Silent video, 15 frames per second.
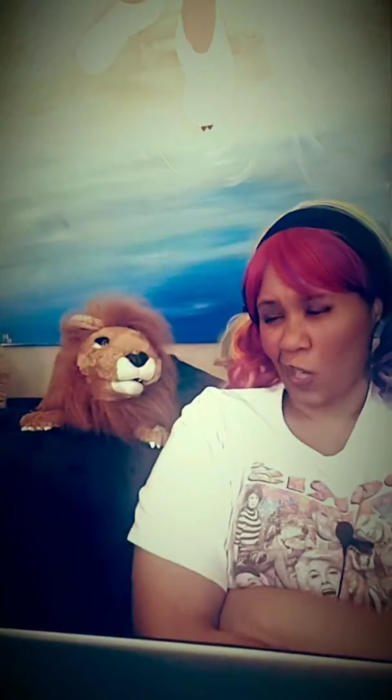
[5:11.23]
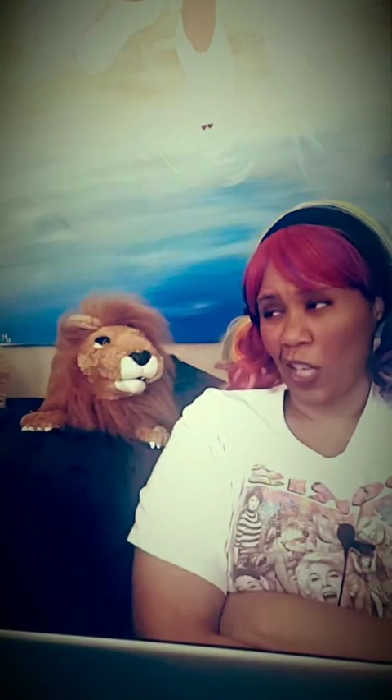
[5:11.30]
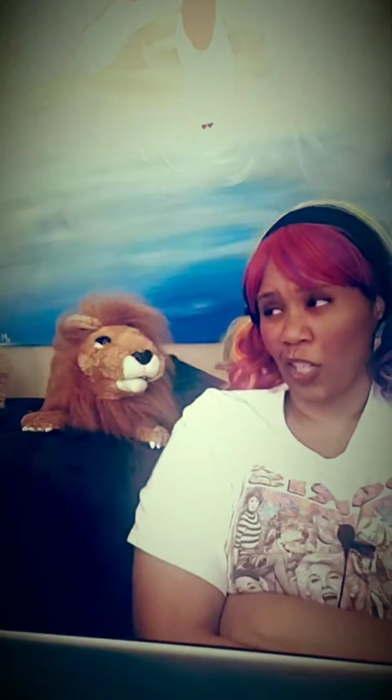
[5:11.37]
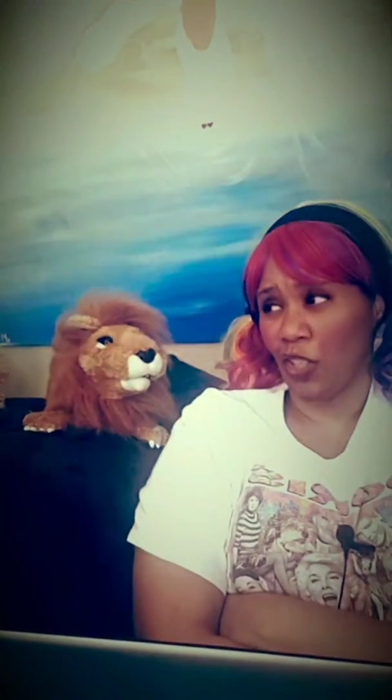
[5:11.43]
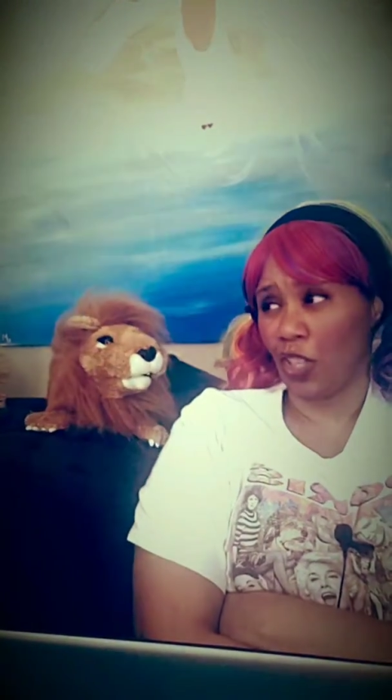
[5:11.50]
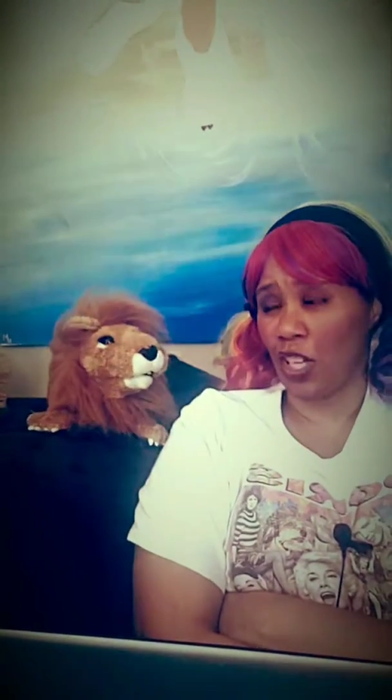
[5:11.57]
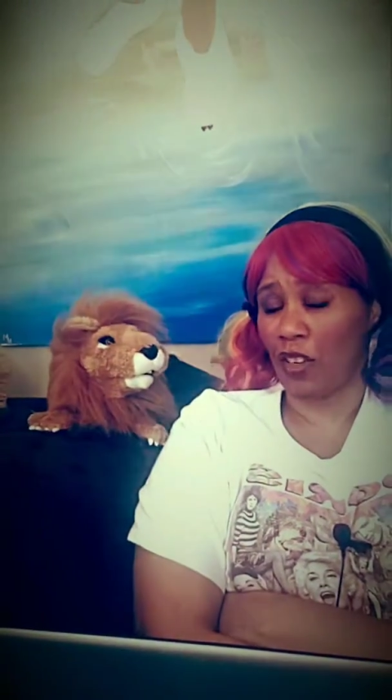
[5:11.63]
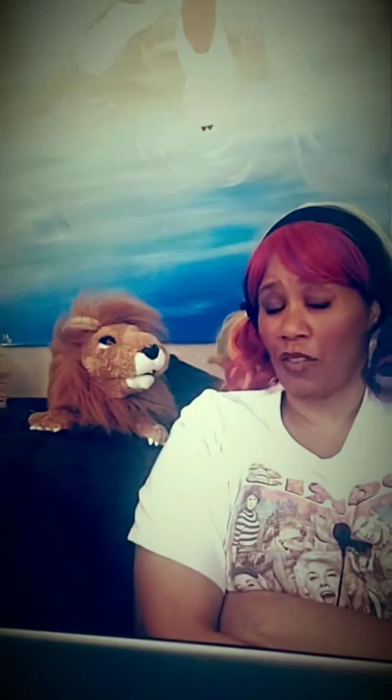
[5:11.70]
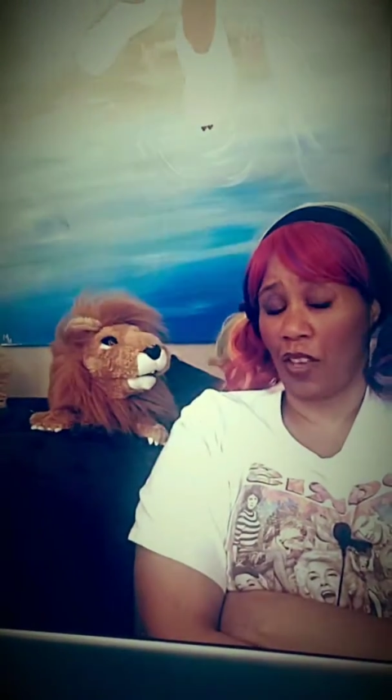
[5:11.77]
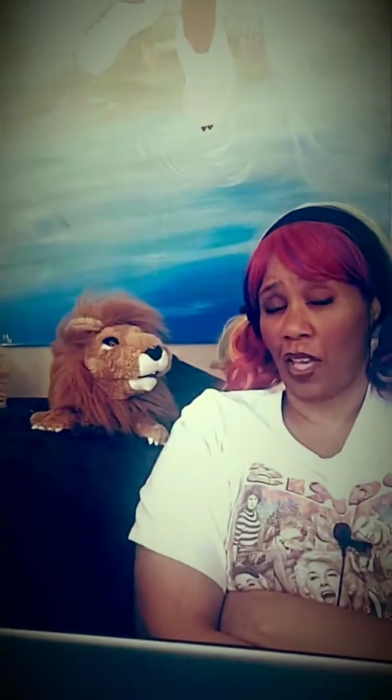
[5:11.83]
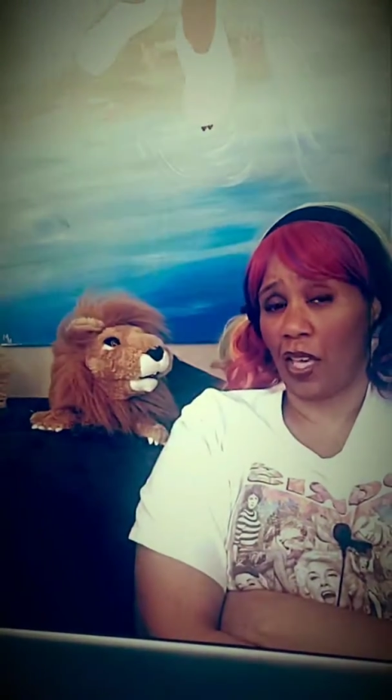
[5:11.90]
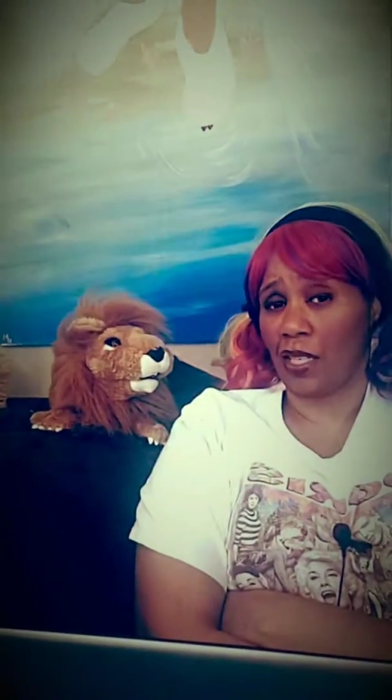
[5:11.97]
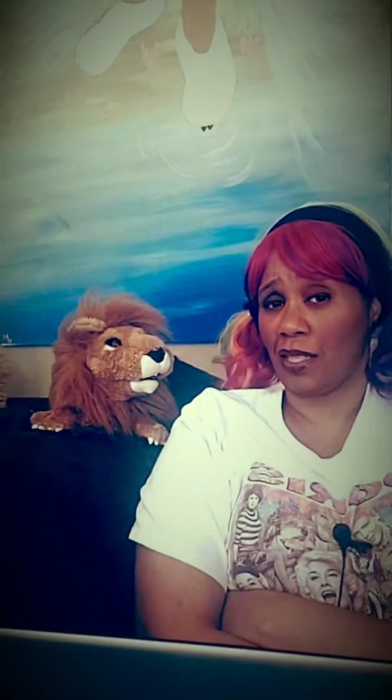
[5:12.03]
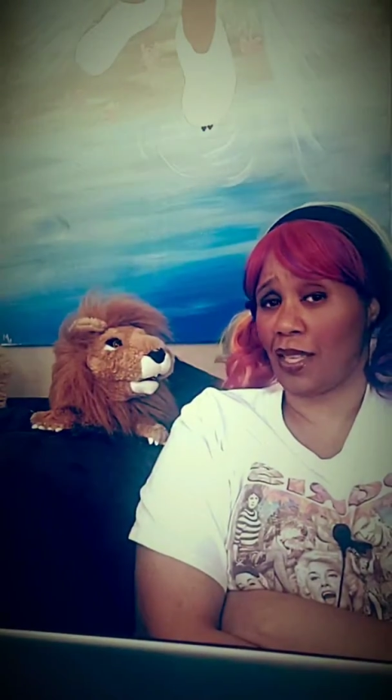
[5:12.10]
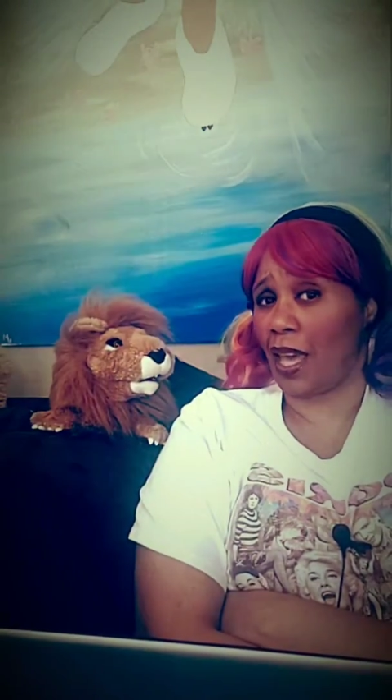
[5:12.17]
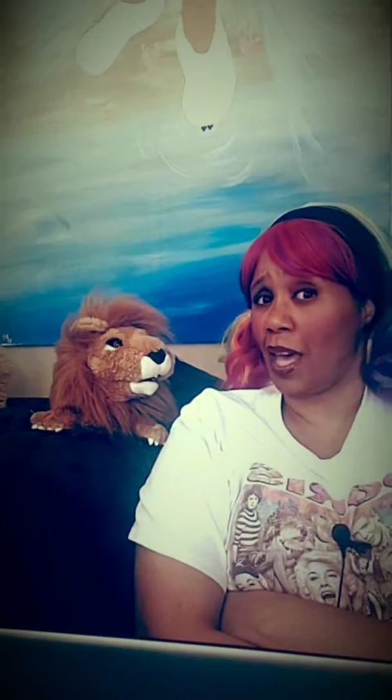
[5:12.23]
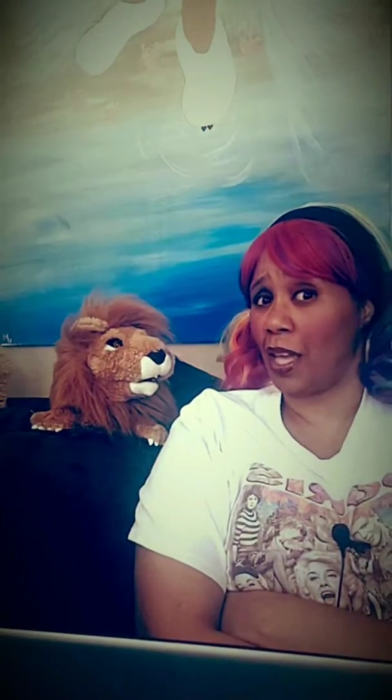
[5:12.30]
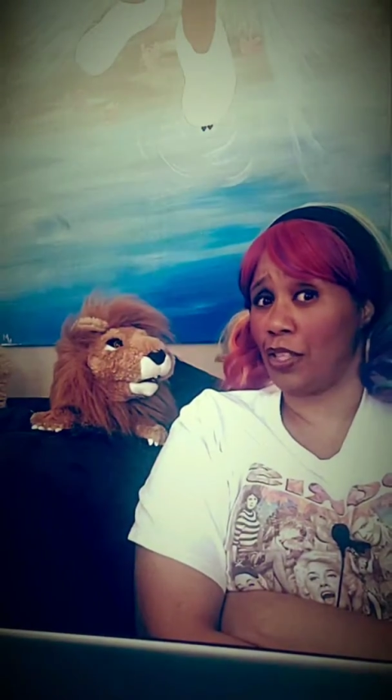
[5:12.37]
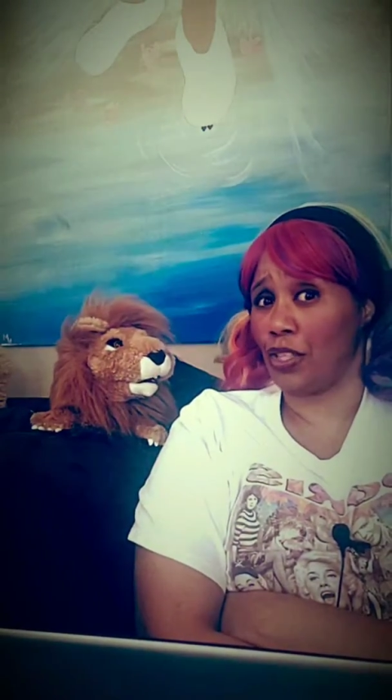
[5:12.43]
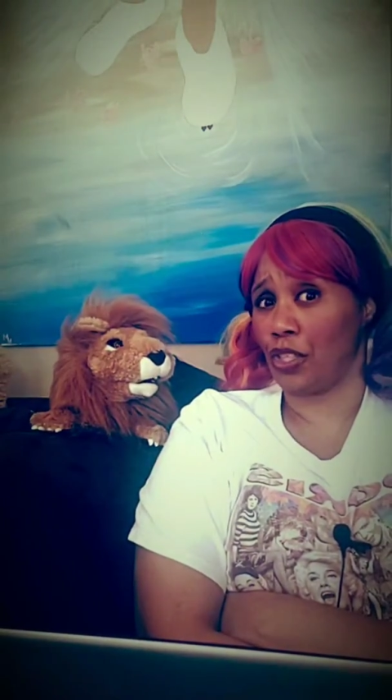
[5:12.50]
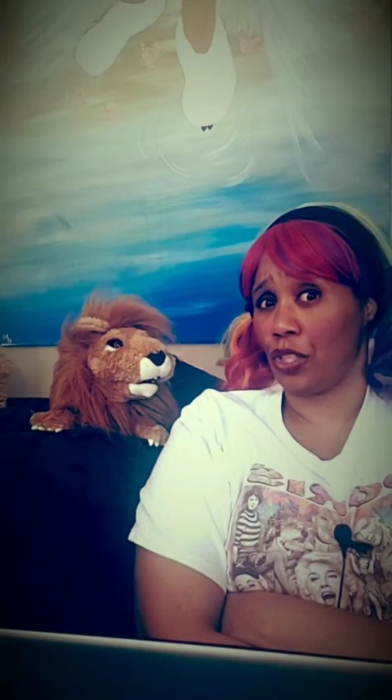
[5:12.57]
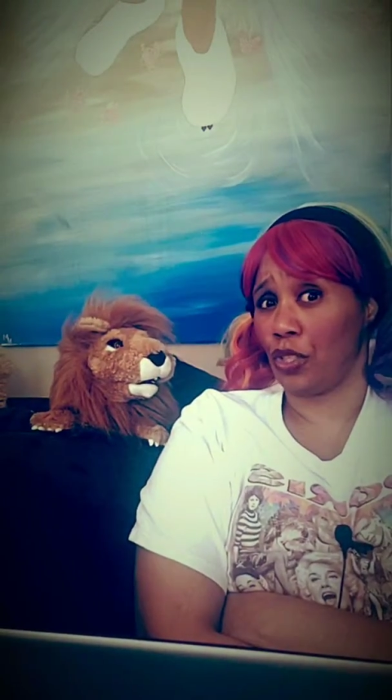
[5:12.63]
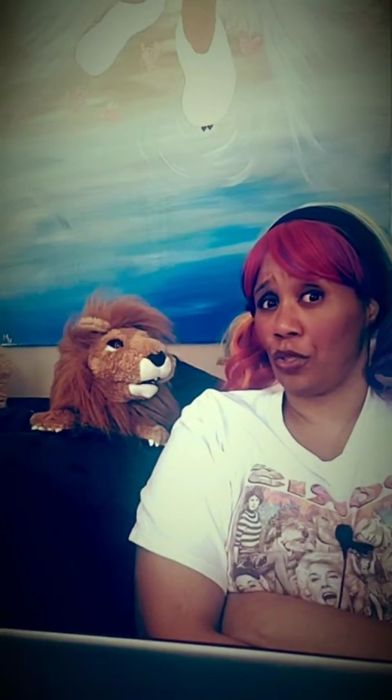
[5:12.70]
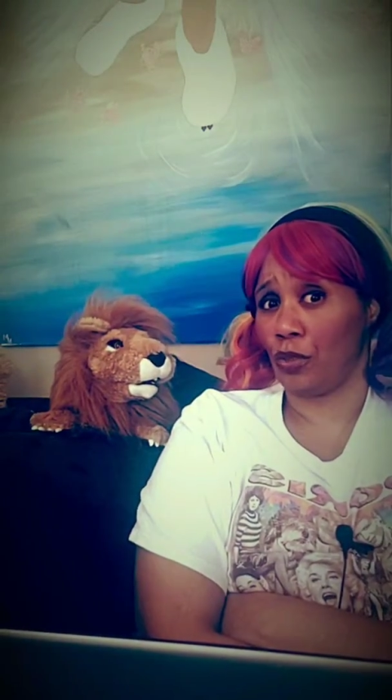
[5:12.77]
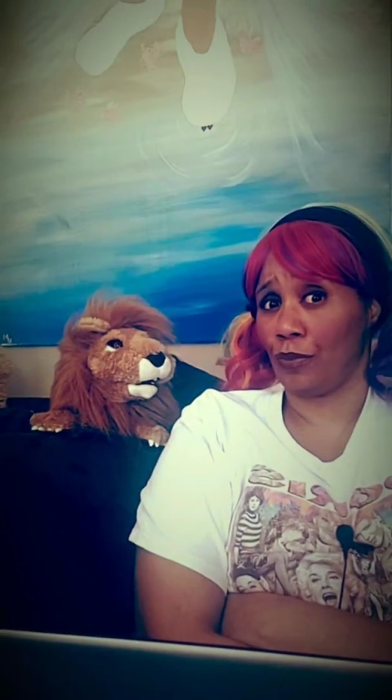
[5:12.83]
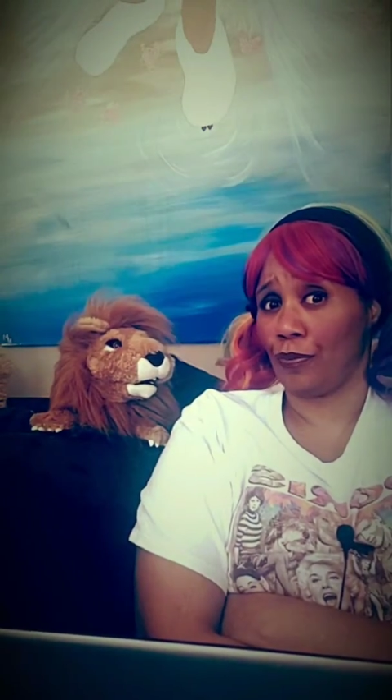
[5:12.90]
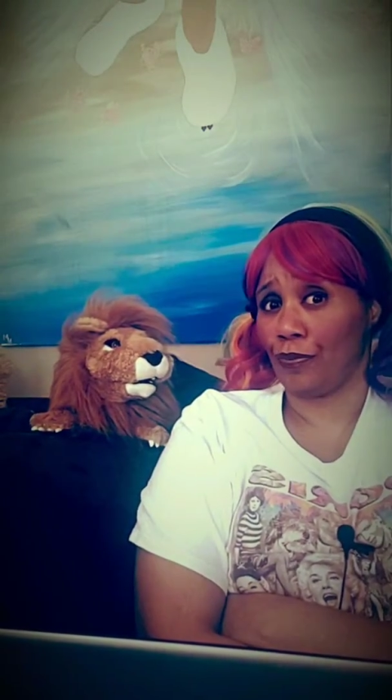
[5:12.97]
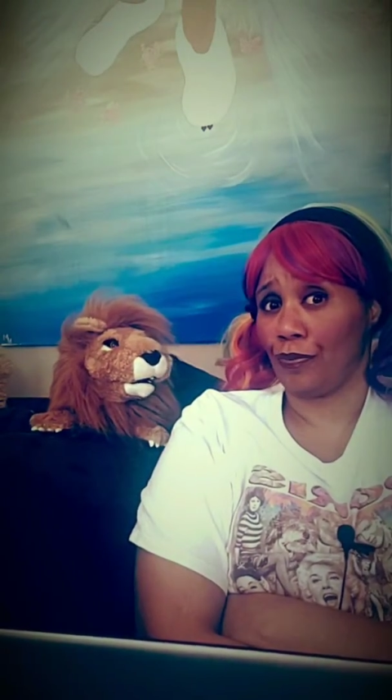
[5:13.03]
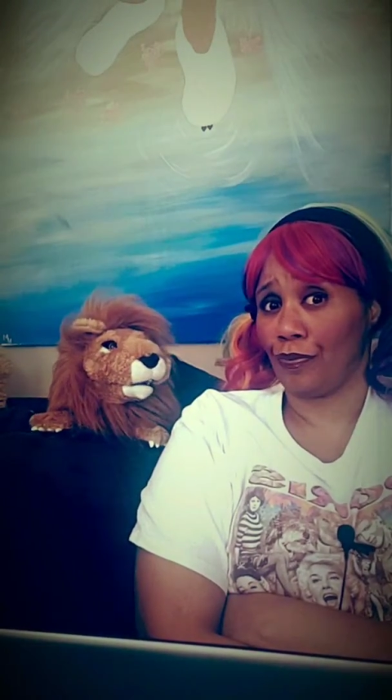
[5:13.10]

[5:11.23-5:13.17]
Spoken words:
And you get very sad too.